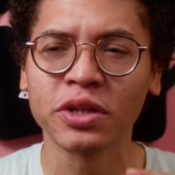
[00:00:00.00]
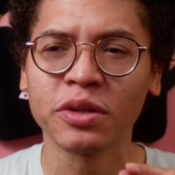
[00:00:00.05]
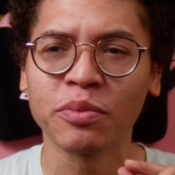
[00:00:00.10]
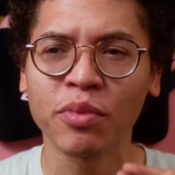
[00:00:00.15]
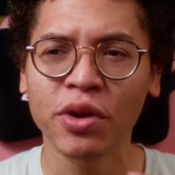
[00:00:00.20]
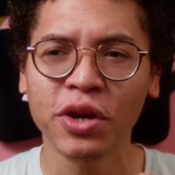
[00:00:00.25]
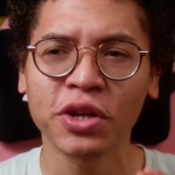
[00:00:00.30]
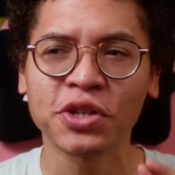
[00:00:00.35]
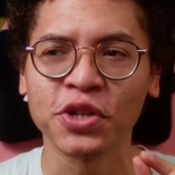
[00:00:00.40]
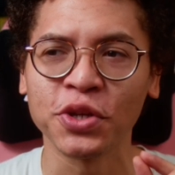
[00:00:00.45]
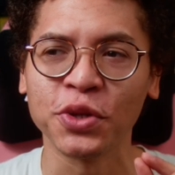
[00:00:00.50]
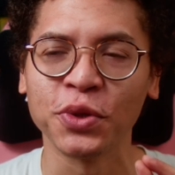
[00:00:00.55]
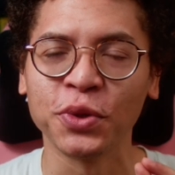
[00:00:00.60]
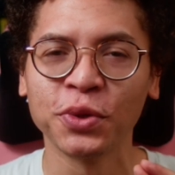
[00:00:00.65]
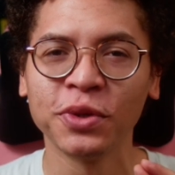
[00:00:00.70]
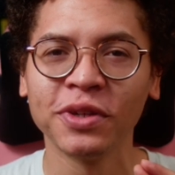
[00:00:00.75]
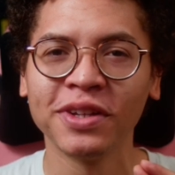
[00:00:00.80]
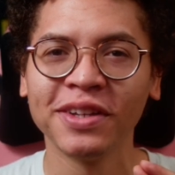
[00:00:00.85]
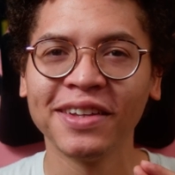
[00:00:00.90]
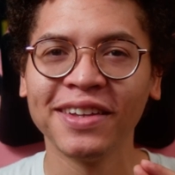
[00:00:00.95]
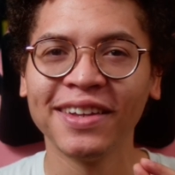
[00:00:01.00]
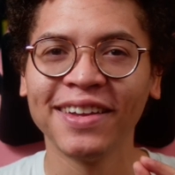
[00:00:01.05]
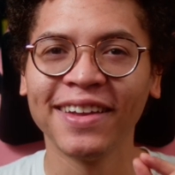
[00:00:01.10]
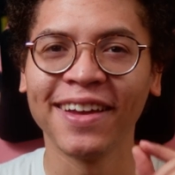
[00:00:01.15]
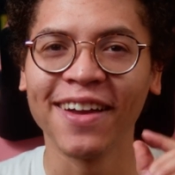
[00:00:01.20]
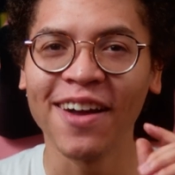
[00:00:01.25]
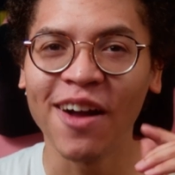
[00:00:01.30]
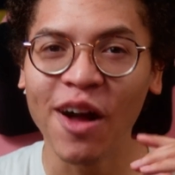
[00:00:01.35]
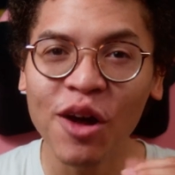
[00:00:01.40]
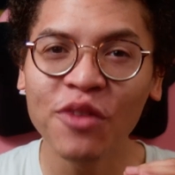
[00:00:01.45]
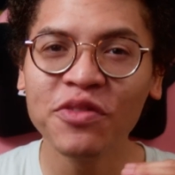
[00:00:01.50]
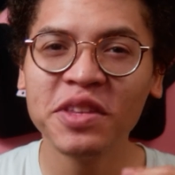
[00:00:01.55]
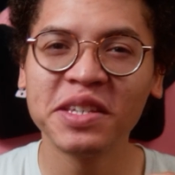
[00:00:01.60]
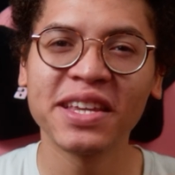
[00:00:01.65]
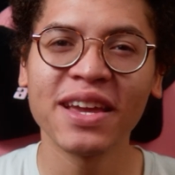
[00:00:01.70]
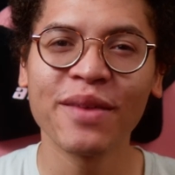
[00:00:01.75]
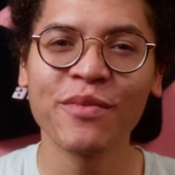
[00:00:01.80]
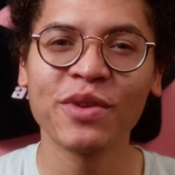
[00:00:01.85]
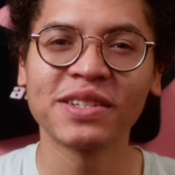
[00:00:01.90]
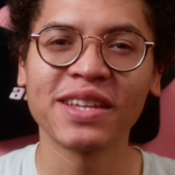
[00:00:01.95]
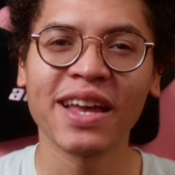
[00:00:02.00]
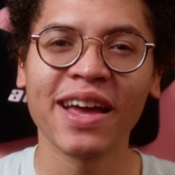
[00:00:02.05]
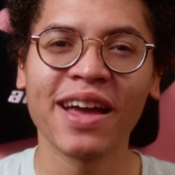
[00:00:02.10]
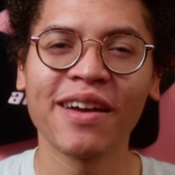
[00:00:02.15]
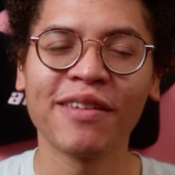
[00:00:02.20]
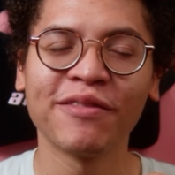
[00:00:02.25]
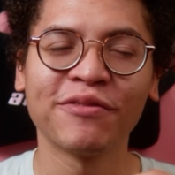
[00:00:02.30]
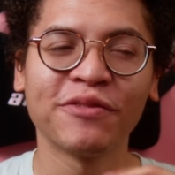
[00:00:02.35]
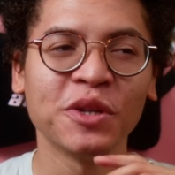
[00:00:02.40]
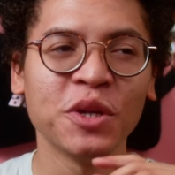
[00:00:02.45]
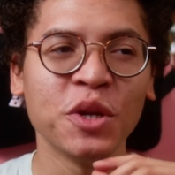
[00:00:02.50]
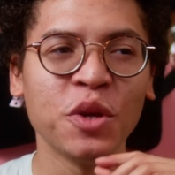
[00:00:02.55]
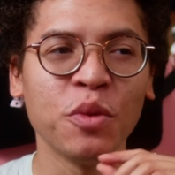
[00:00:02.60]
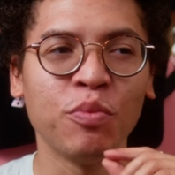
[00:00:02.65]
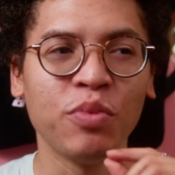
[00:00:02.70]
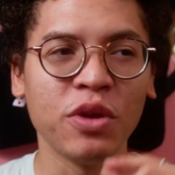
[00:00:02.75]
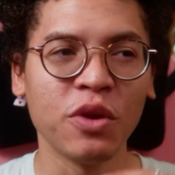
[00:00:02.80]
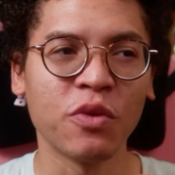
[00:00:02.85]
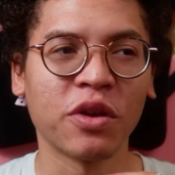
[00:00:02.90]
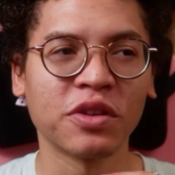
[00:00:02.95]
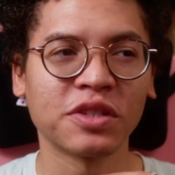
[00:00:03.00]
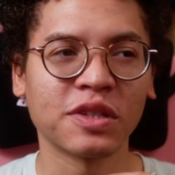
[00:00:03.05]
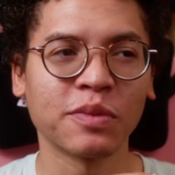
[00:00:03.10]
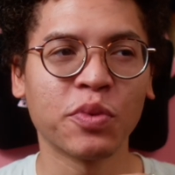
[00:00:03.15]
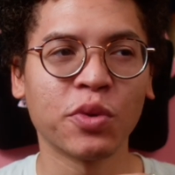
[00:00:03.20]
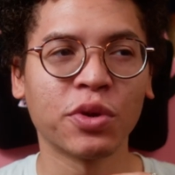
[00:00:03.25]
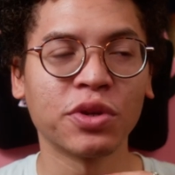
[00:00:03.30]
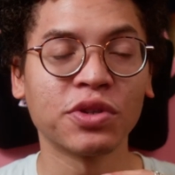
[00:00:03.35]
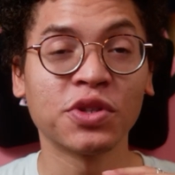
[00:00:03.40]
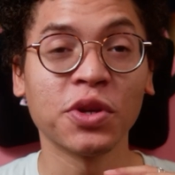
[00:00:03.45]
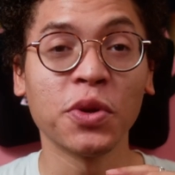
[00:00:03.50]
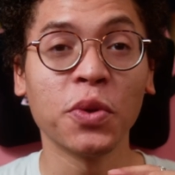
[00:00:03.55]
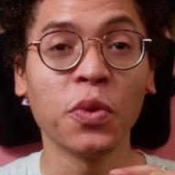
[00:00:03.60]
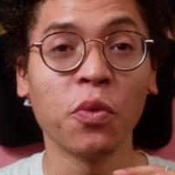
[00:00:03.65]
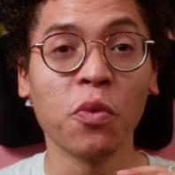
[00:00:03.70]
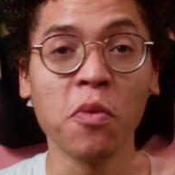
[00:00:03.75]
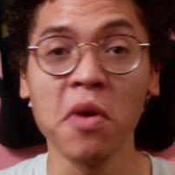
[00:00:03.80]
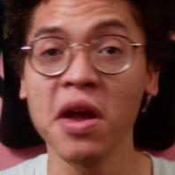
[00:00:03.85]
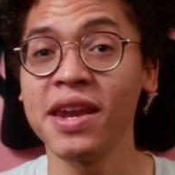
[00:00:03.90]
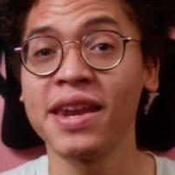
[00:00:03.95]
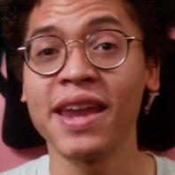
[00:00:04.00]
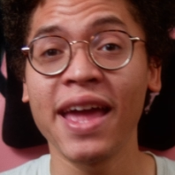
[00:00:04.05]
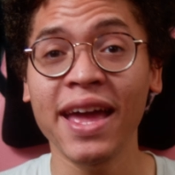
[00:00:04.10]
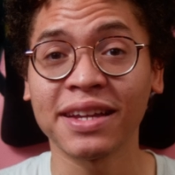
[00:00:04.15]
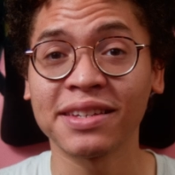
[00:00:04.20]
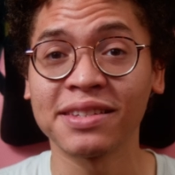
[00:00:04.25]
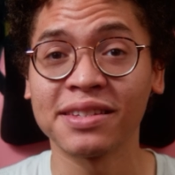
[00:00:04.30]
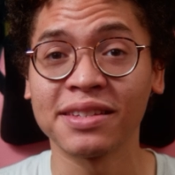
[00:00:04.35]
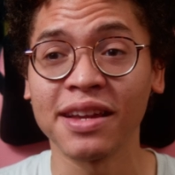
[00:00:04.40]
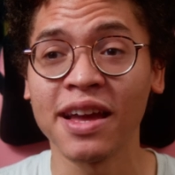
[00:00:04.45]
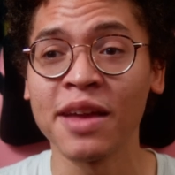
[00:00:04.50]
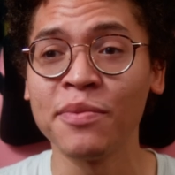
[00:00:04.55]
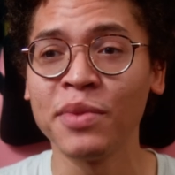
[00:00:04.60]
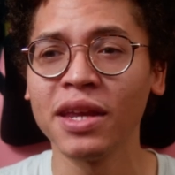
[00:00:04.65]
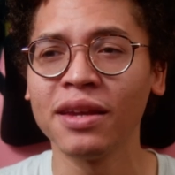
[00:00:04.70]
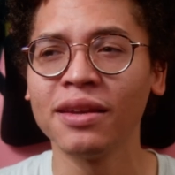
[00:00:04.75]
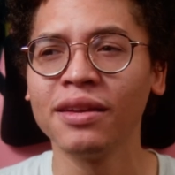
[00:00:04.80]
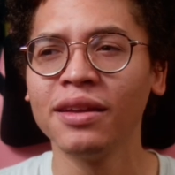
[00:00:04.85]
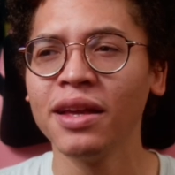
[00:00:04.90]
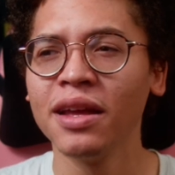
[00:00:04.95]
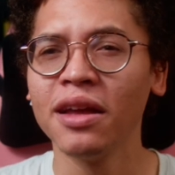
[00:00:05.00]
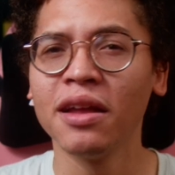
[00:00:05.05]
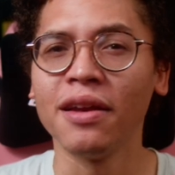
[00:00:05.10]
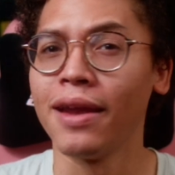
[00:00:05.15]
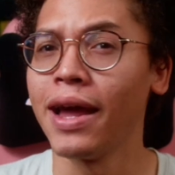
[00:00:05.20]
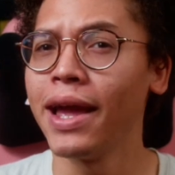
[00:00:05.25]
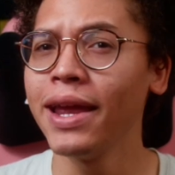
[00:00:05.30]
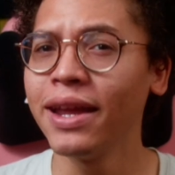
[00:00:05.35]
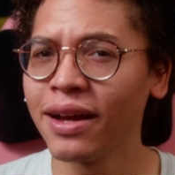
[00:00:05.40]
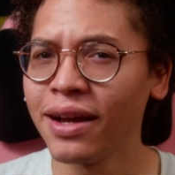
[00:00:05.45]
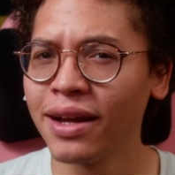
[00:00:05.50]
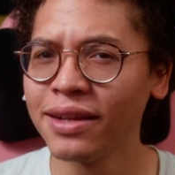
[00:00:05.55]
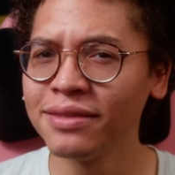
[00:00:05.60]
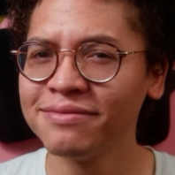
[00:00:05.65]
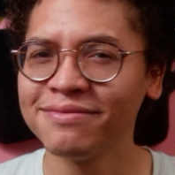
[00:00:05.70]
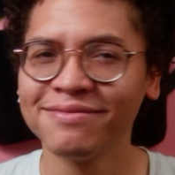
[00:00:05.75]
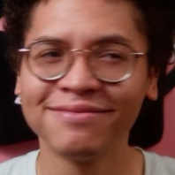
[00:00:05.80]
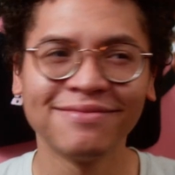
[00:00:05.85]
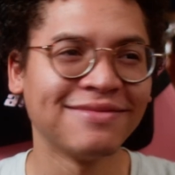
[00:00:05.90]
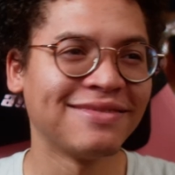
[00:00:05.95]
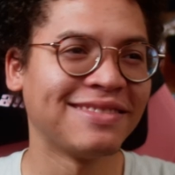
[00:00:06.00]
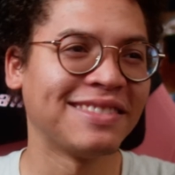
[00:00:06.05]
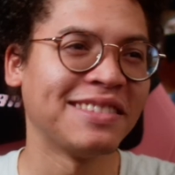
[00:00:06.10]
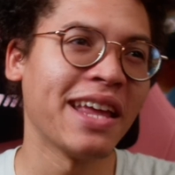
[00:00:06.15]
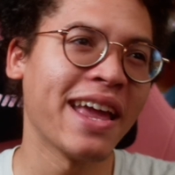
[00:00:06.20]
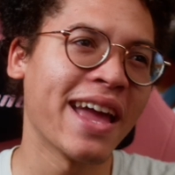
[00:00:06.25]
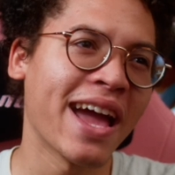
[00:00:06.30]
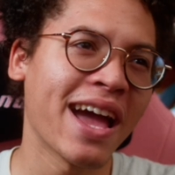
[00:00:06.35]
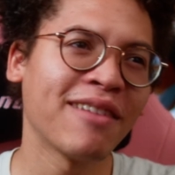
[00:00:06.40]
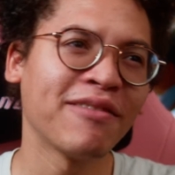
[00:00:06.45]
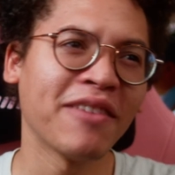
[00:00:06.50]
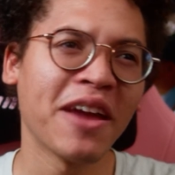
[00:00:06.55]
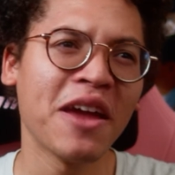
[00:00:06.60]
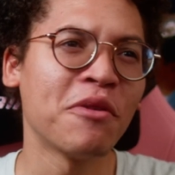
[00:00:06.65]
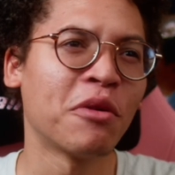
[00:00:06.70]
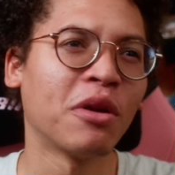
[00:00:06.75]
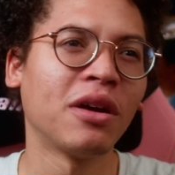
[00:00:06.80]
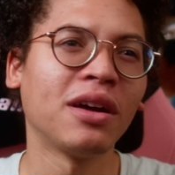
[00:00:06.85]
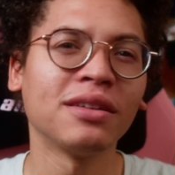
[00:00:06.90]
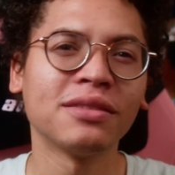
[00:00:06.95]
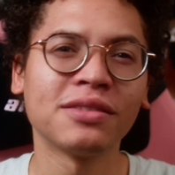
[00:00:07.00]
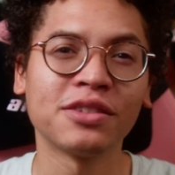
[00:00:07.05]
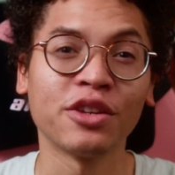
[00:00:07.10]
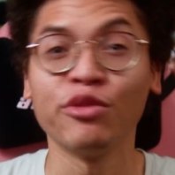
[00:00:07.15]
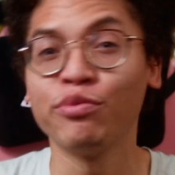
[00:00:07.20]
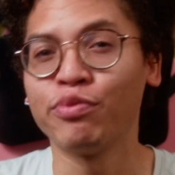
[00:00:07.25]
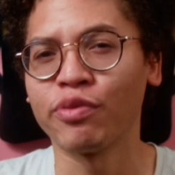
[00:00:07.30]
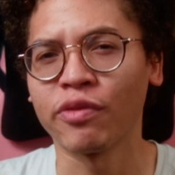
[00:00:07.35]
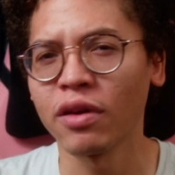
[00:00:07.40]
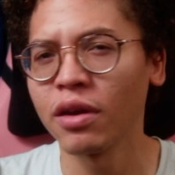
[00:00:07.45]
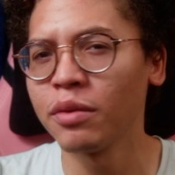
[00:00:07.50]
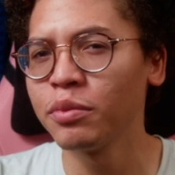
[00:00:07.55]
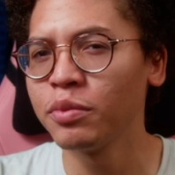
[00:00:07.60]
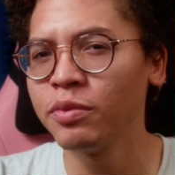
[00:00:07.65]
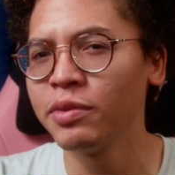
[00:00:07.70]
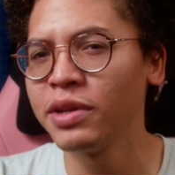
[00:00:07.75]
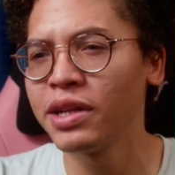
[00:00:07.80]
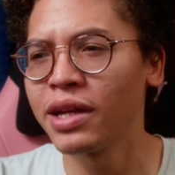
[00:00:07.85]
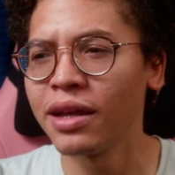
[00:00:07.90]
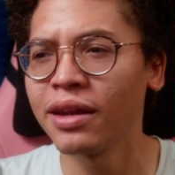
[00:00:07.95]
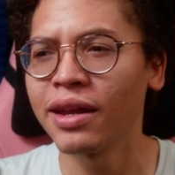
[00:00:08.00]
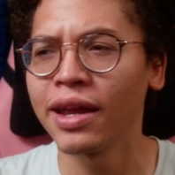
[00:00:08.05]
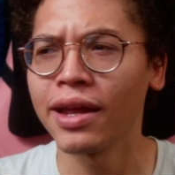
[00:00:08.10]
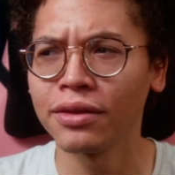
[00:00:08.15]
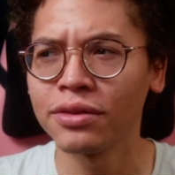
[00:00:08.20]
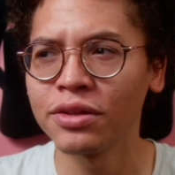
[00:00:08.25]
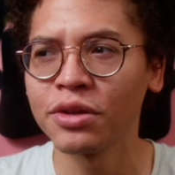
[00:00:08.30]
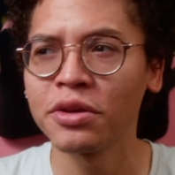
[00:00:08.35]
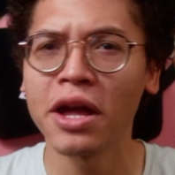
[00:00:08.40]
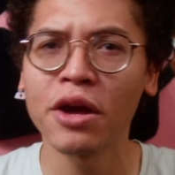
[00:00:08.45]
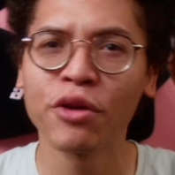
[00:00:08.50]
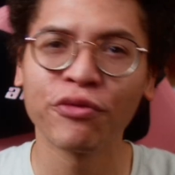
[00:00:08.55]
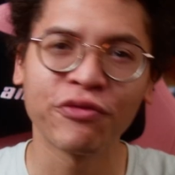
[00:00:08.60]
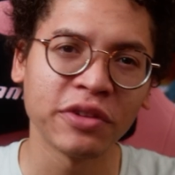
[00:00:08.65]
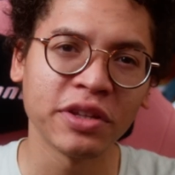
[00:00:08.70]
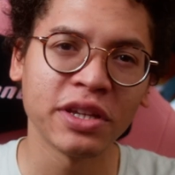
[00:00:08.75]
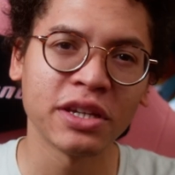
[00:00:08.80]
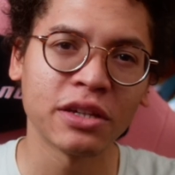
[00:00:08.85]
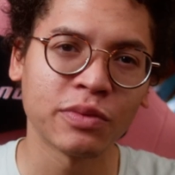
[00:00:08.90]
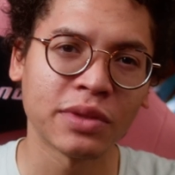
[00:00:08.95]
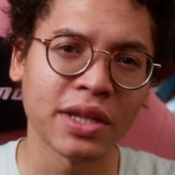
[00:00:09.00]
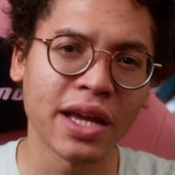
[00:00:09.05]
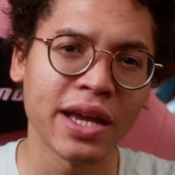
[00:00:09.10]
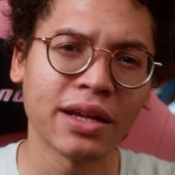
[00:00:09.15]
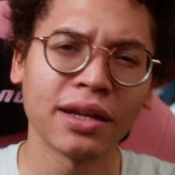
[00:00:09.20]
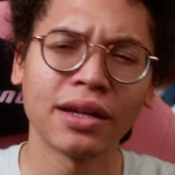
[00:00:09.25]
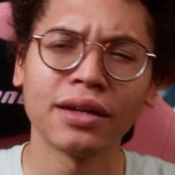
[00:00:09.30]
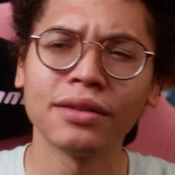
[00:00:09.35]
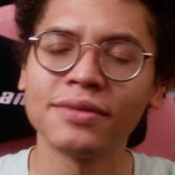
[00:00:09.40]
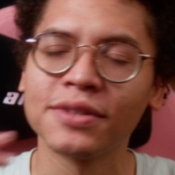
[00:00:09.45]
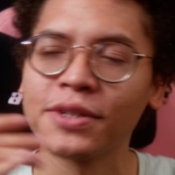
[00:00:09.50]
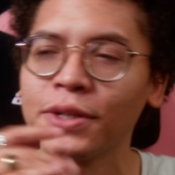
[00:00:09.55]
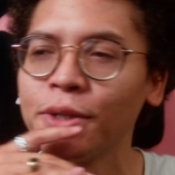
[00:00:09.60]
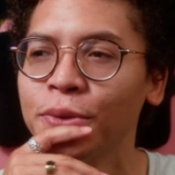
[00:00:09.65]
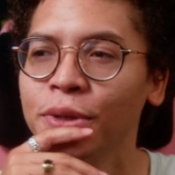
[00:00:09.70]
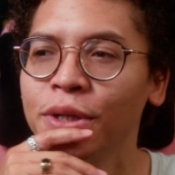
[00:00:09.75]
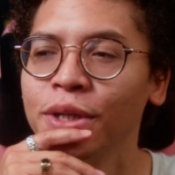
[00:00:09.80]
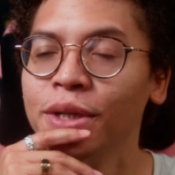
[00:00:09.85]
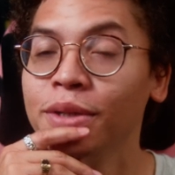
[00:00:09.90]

Mark II, all these cameras have B-RAW support. So what next? I mean, Nikon? They have N-RAW, so probably not, and they're now affiliated with Nikon, so